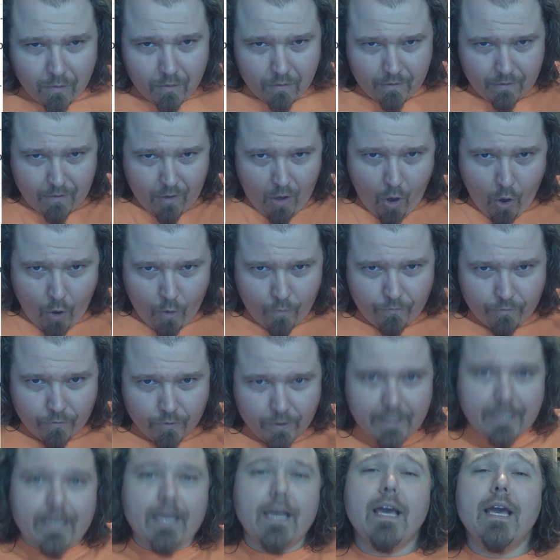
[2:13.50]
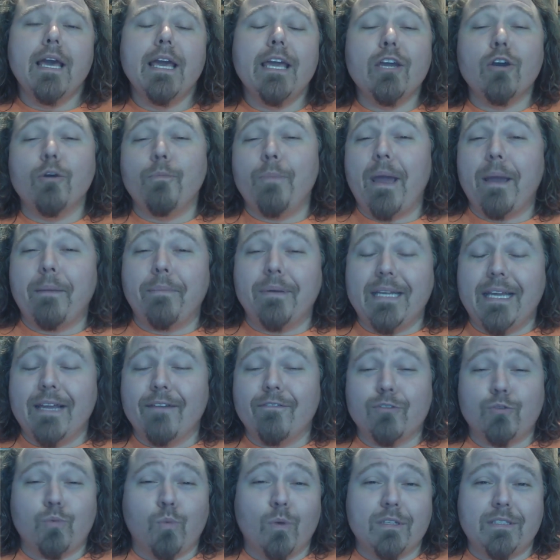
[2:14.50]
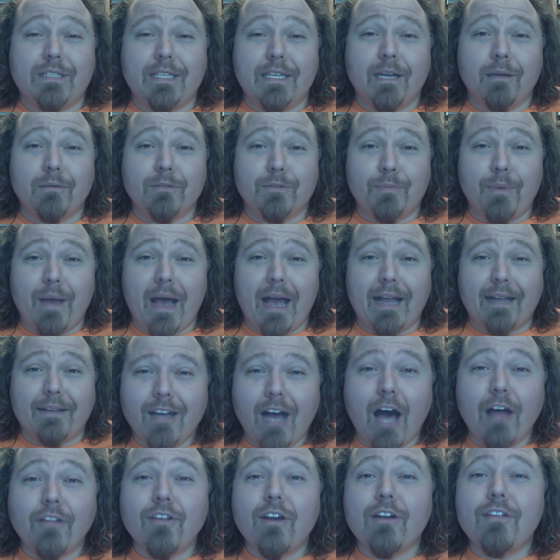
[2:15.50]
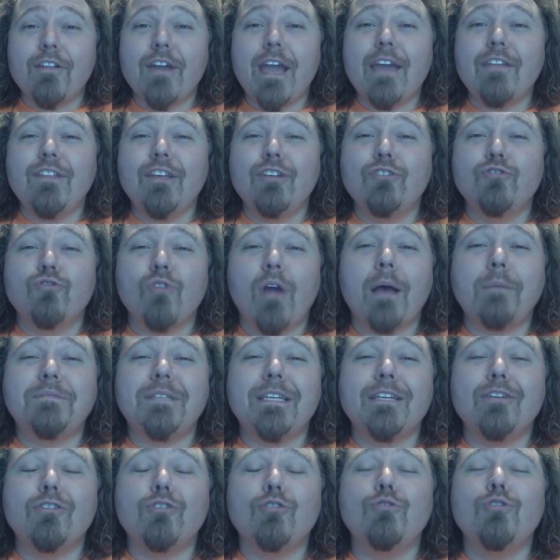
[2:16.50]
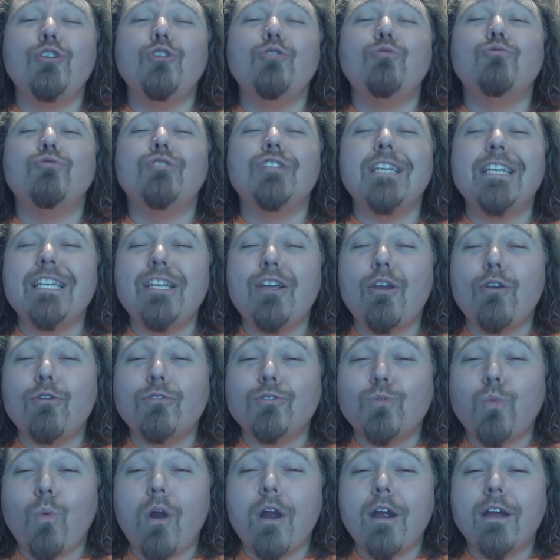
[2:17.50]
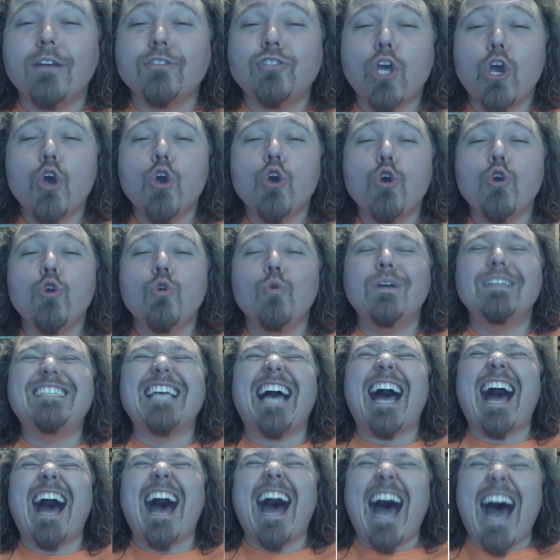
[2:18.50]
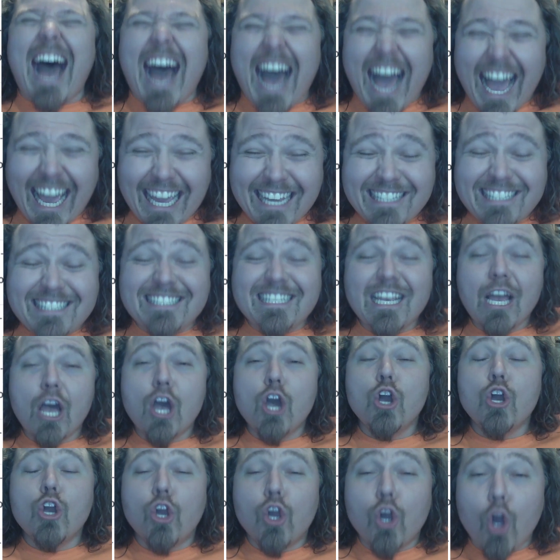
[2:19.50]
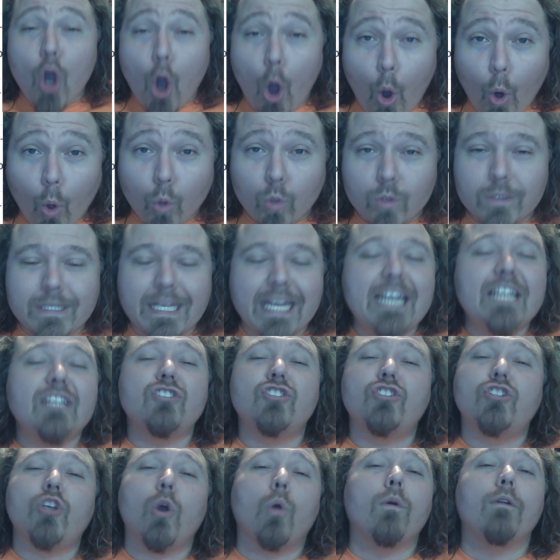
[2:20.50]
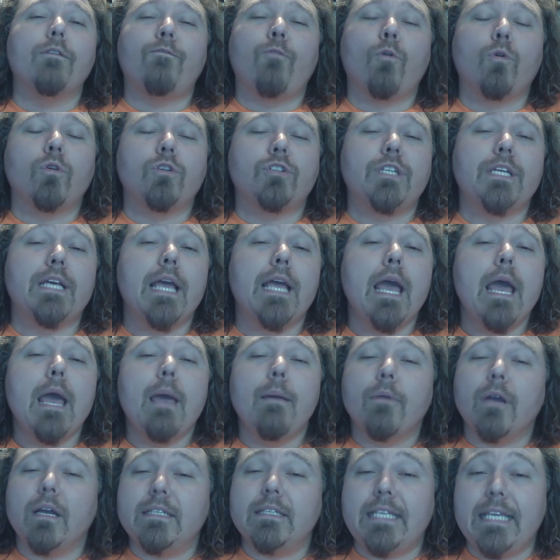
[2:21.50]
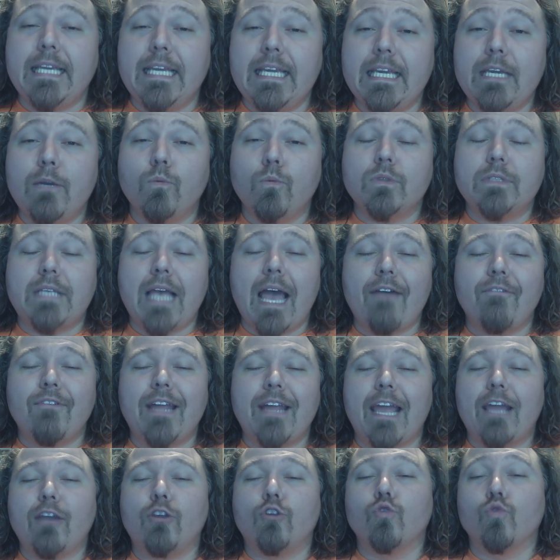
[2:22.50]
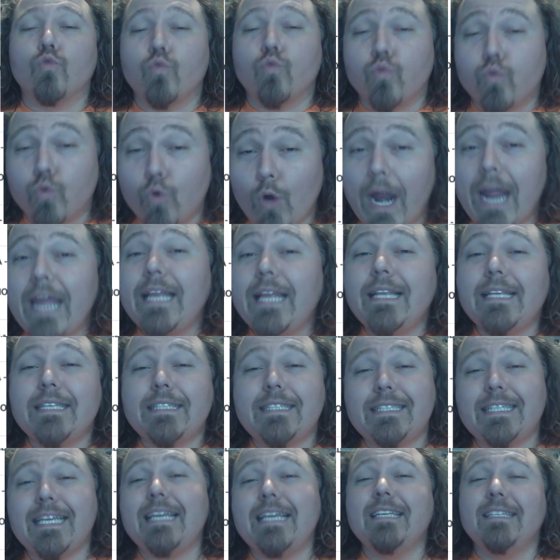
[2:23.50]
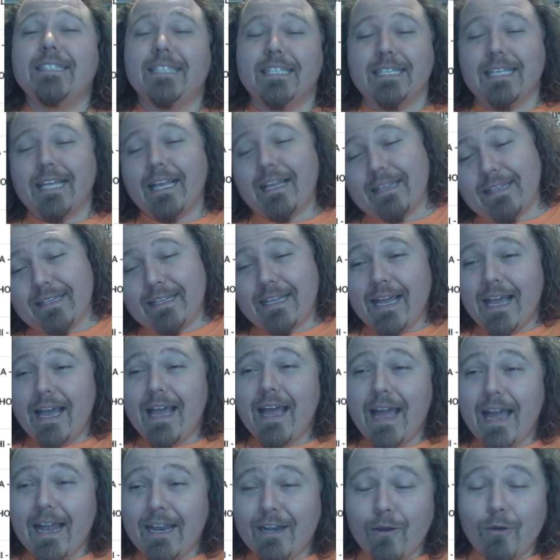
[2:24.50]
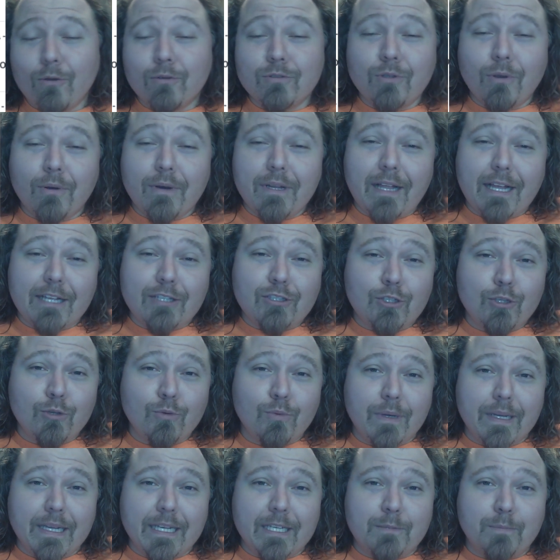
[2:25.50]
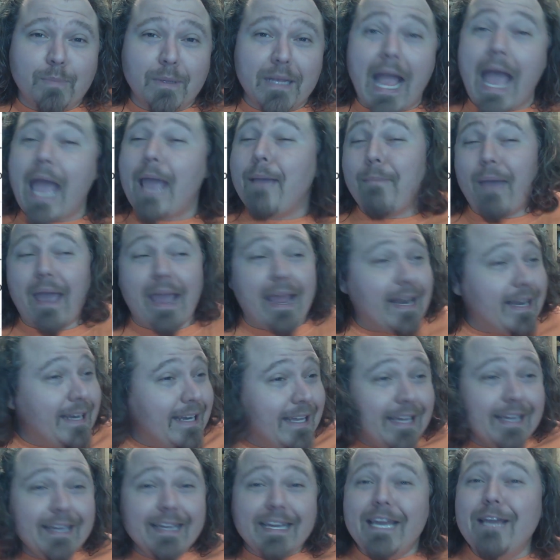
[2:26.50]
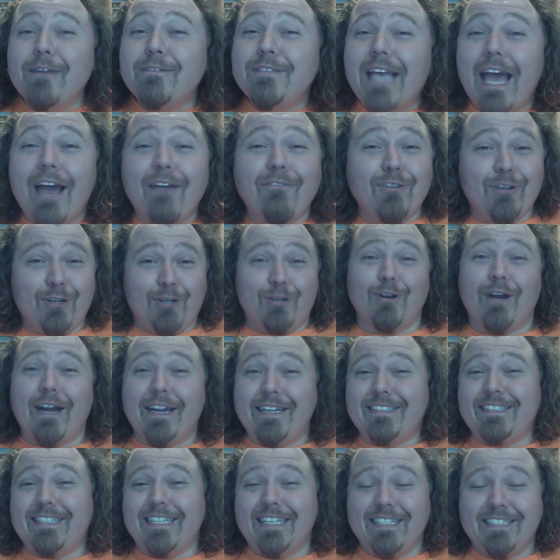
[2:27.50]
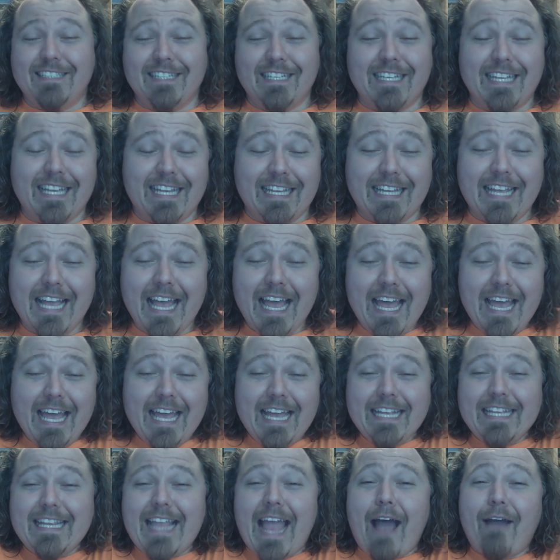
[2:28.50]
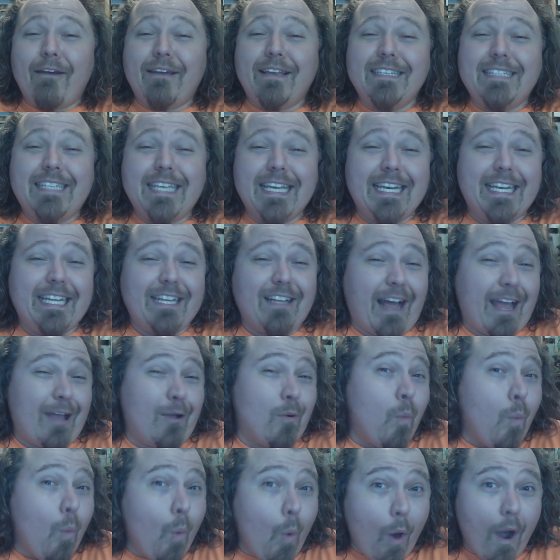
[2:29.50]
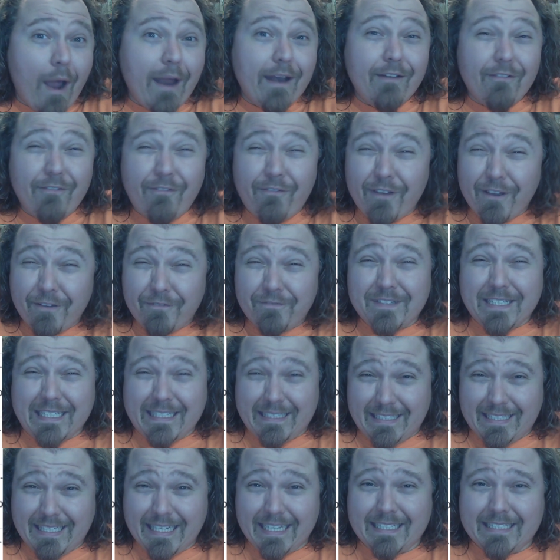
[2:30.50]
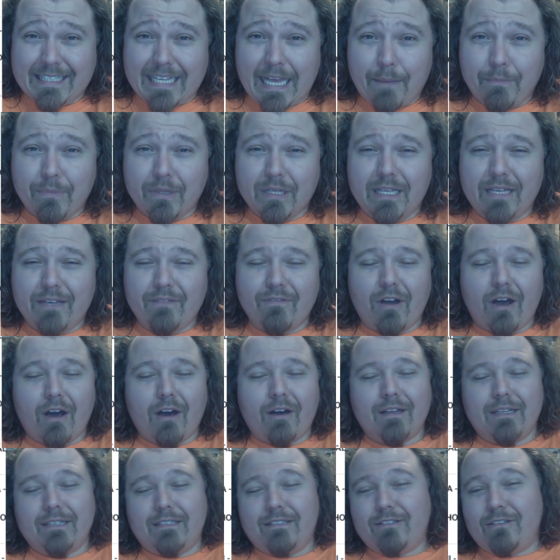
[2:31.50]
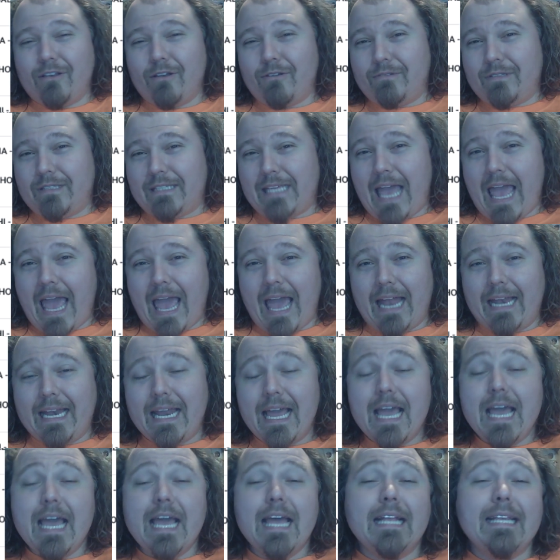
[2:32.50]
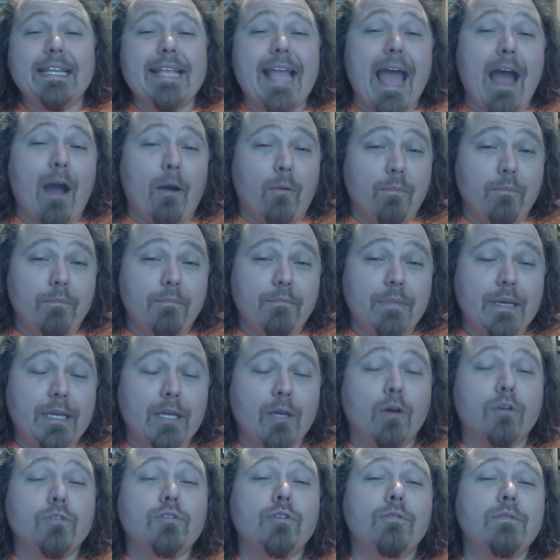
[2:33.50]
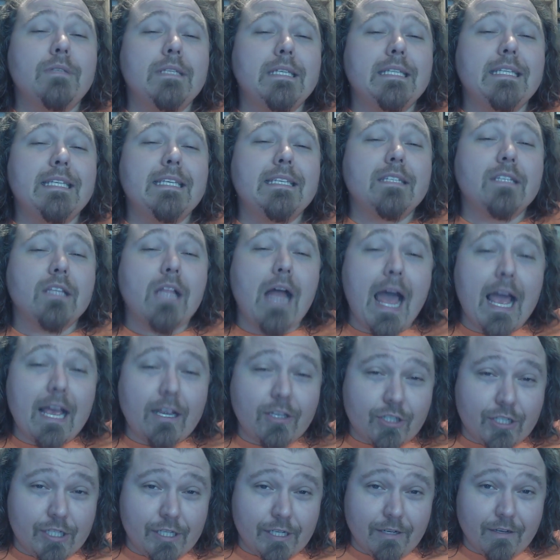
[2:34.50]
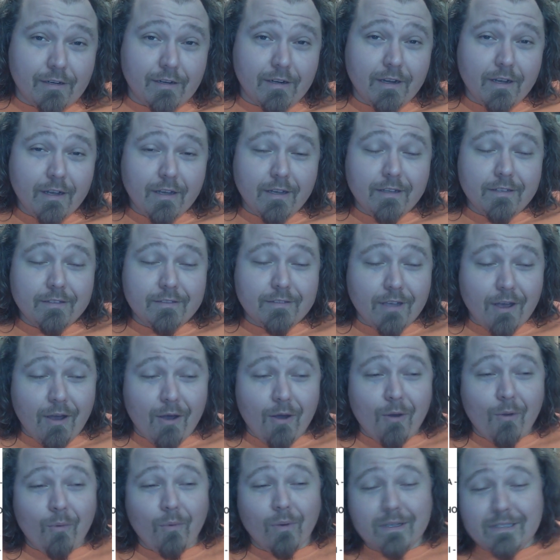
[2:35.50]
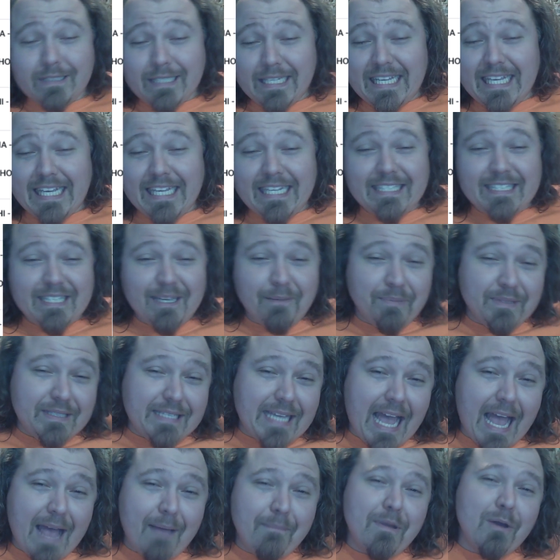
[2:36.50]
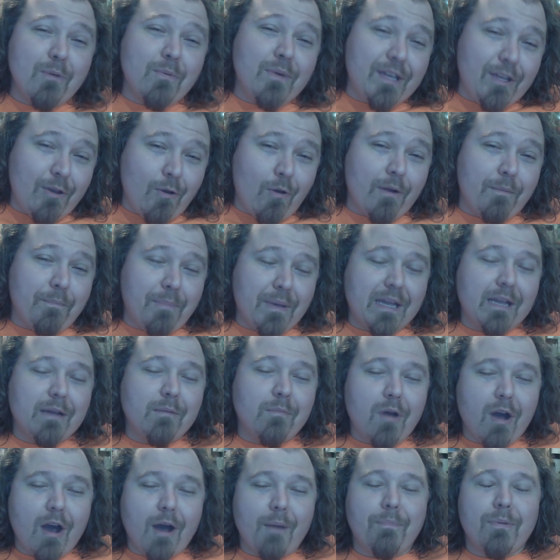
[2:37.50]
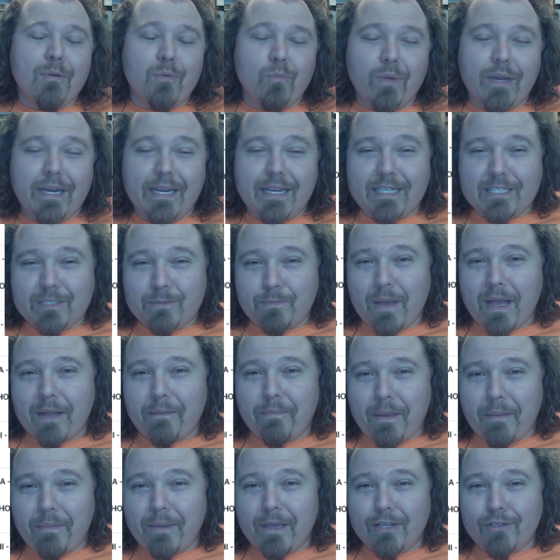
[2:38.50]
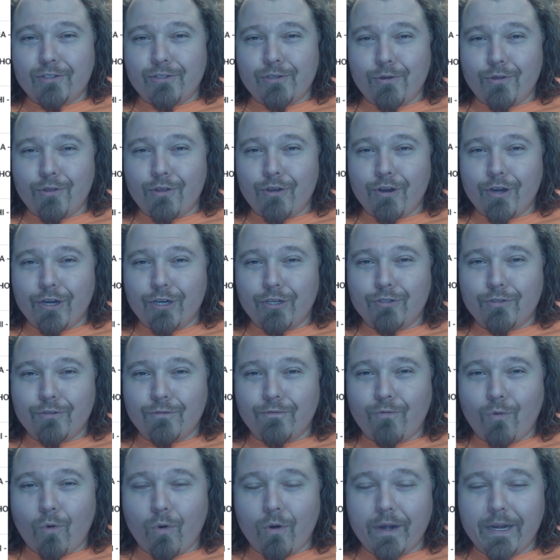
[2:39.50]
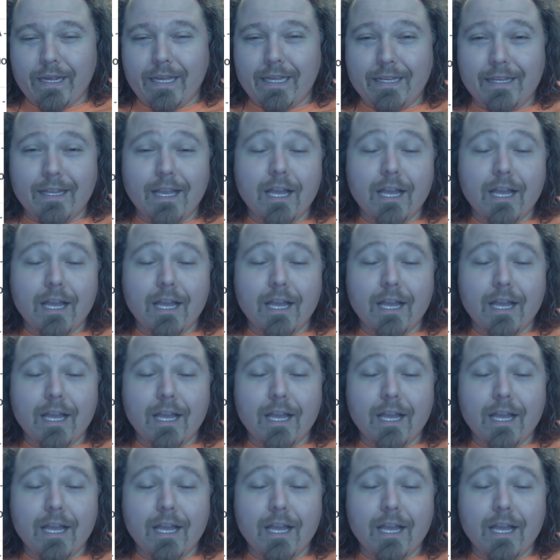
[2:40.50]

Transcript: Hopefully, he'll be able to give us once he comes back. On the other hand, the drops include Eugenio Suarez, who is ice cold. It is so unfortunate because he was having a great season. And no, it was only like 2 weeks, but hey, man, he's having a great season. And now he's hitting like 156, I believe. Oh, that's so sad. Now, he also did this last year. So once he heats up a tad bit, we can go ahead and pick him up, and we can expect maybe a 230, 240, and